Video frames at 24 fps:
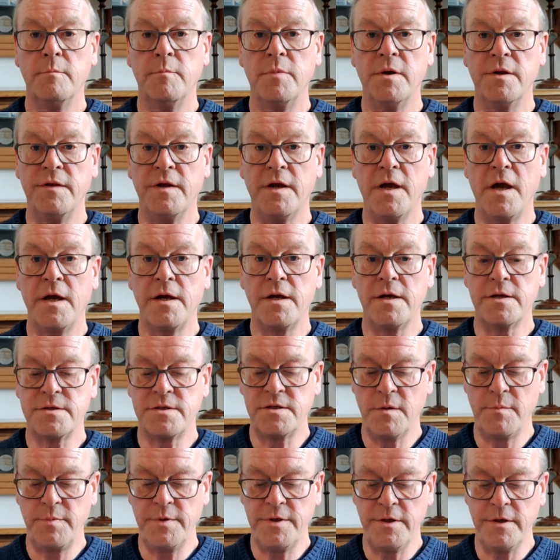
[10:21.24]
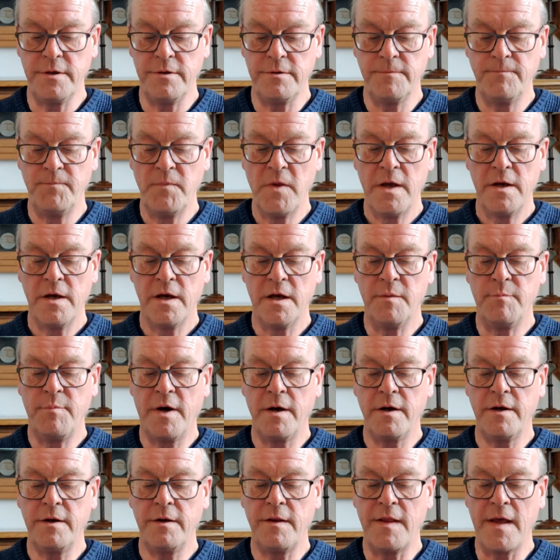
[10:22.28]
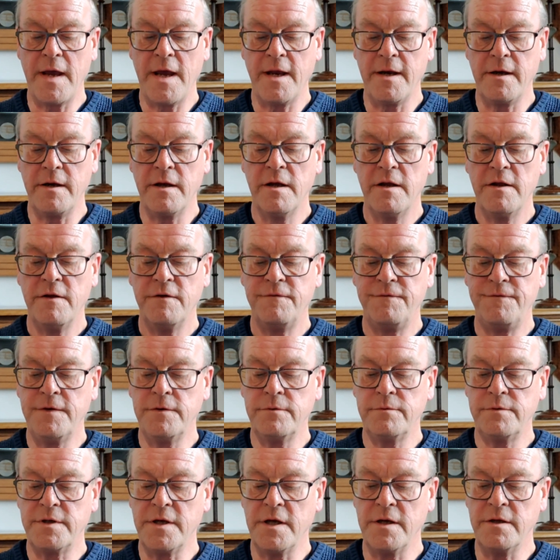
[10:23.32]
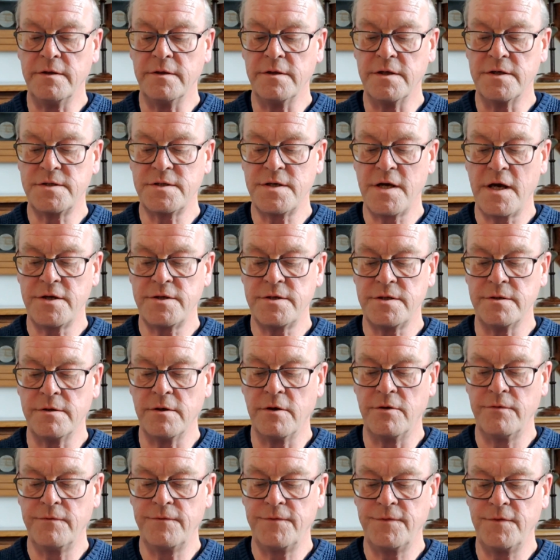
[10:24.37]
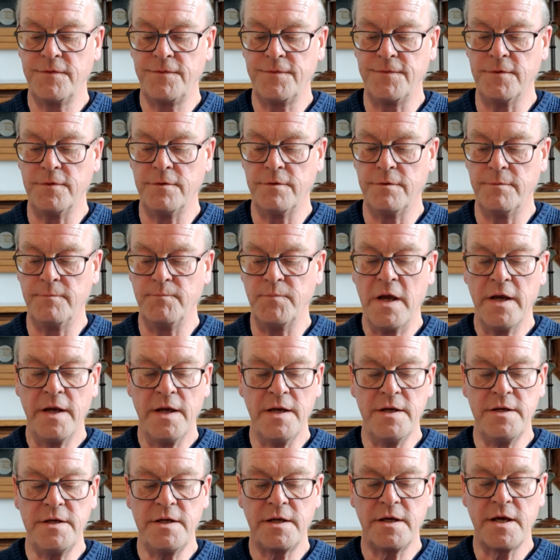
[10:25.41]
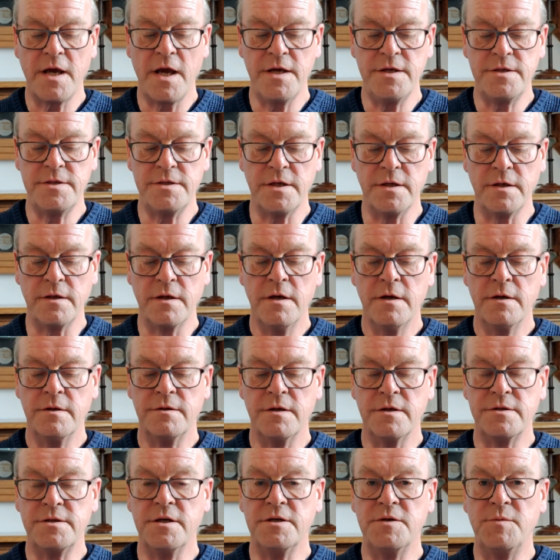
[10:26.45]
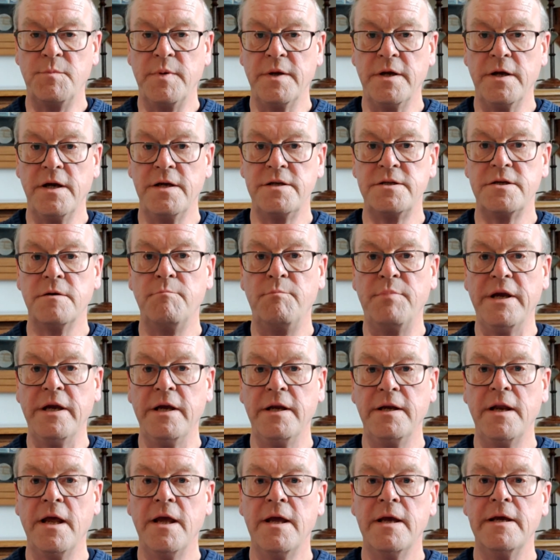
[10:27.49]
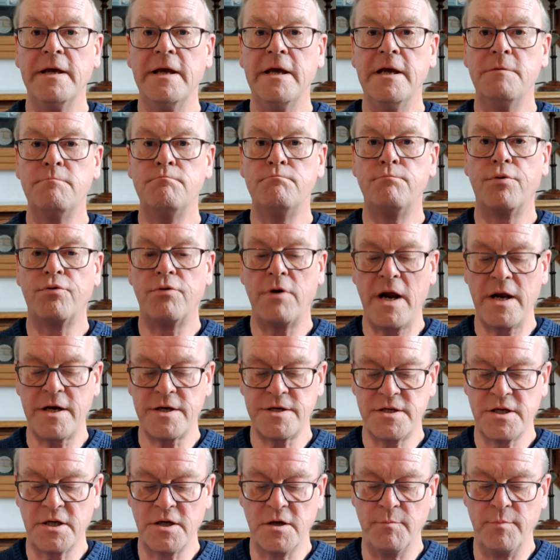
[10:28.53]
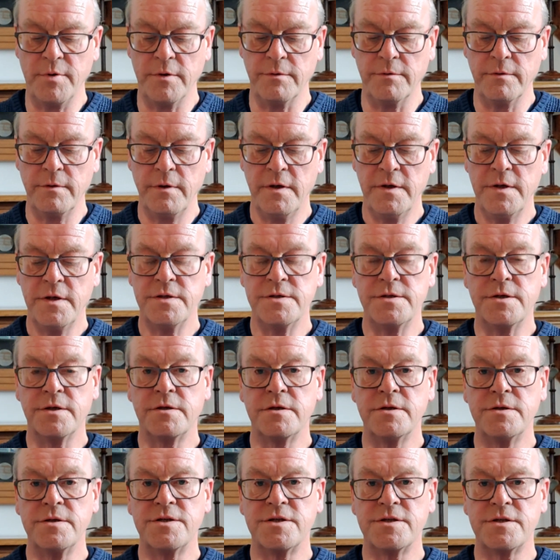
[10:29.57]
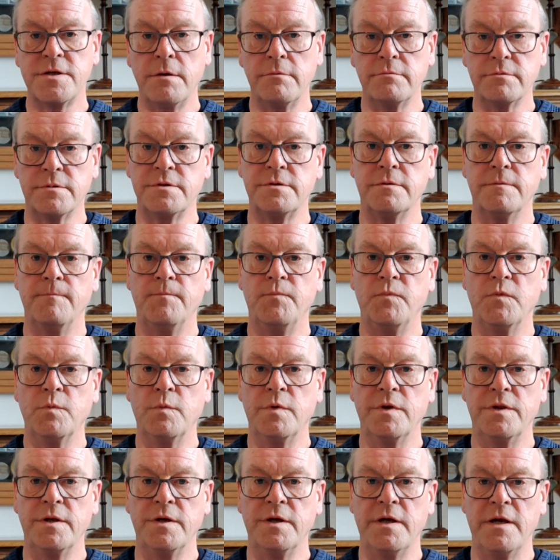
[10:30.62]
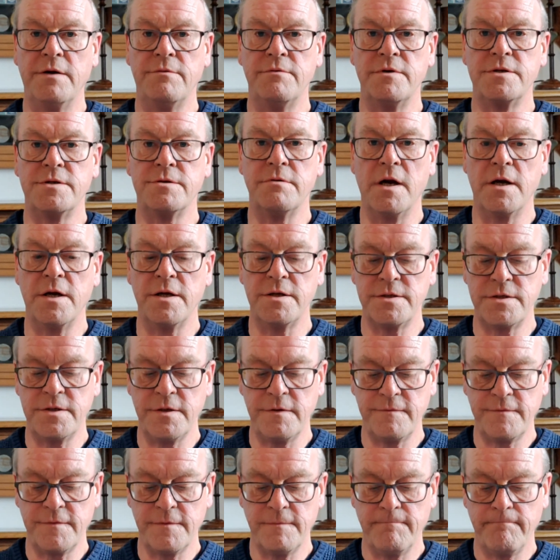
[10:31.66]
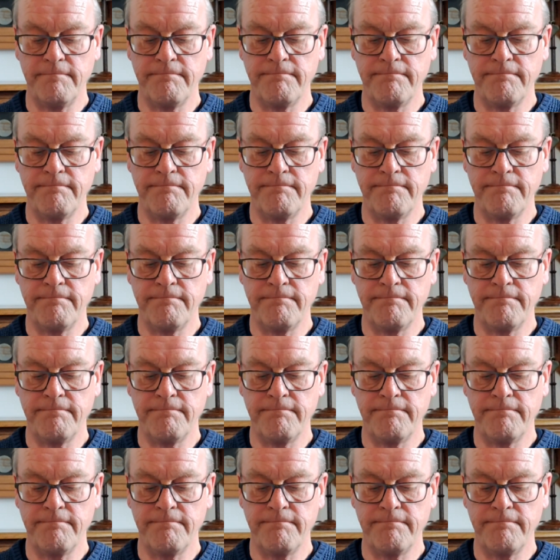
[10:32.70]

But the ASW had by then filled in the section of the form indicating that it had been impracticable to consult with the nearest relative.